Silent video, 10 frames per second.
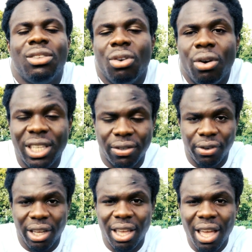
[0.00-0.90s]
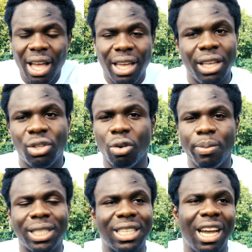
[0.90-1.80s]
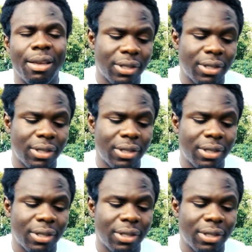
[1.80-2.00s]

So it's free. It took me times.